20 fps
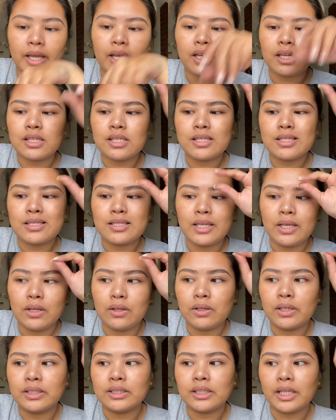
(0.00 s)
conceal
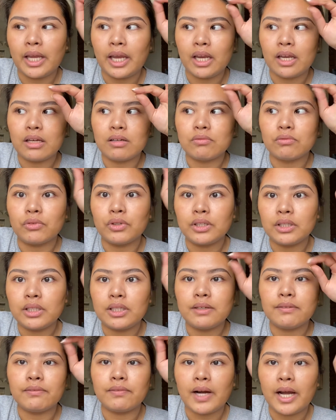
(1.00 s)
and really
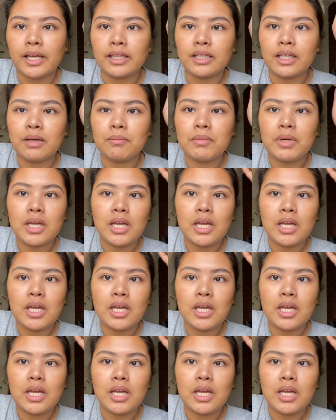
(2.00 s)
define them.